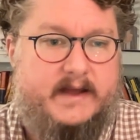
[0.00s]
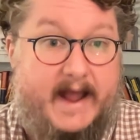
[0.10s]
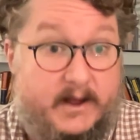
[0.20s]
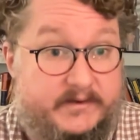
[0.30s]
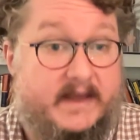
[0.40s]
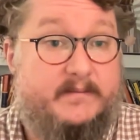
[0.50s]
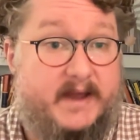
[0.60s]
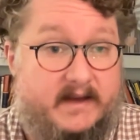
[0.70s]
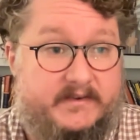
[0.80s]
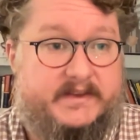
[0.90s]
outside of
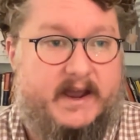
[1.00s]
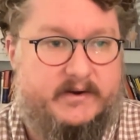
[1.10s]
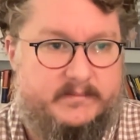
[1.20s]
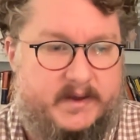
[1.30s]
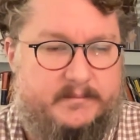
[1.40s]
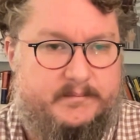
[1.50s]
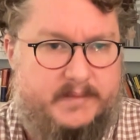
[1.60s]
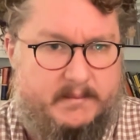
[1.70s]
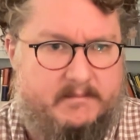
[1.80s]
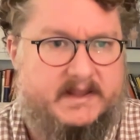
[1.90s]
my office hours, but
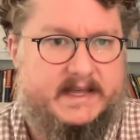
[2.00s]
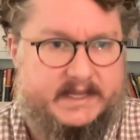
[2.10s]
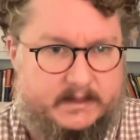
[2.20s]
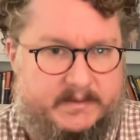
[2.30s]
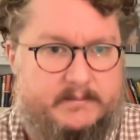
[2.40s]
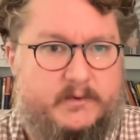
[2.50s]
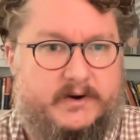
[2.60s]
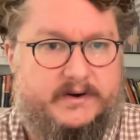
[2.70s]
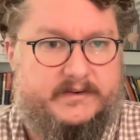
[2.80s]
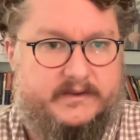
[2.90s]
probably a little bit
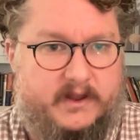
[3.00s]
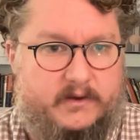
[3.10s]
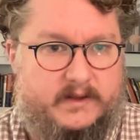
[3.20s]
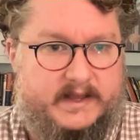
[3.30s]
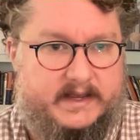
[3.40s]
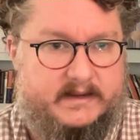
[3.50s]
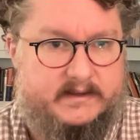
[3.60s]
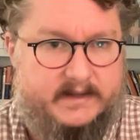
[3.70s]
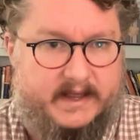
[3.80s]
more slowly,